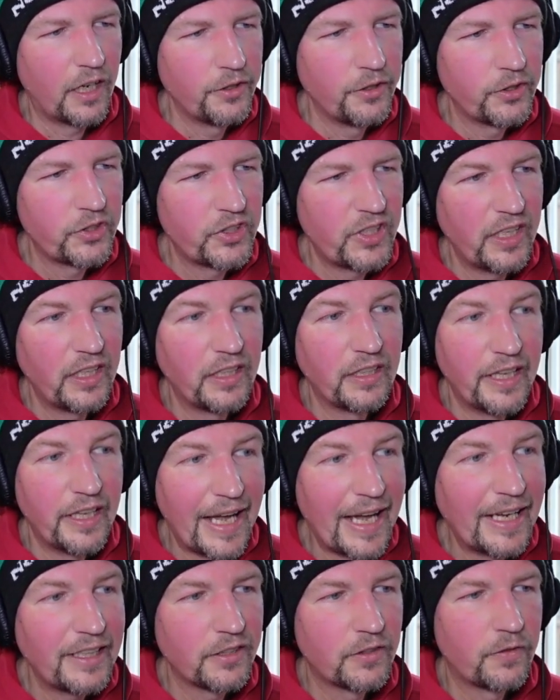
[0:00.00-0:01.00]
understanding
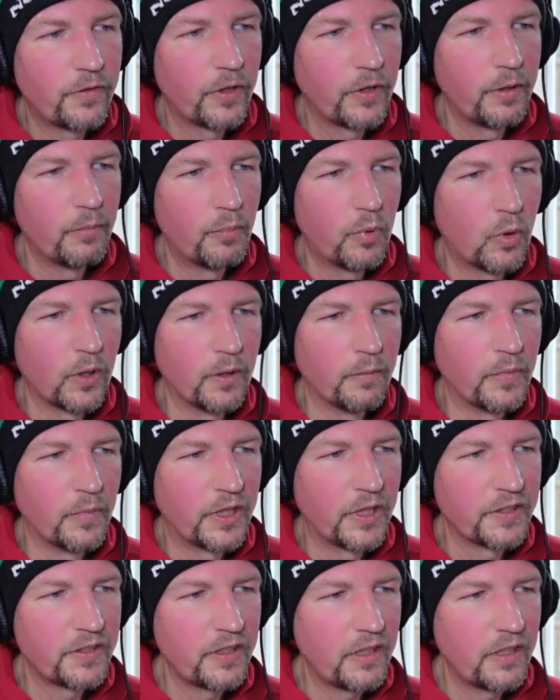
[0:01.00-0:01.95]
that is very important because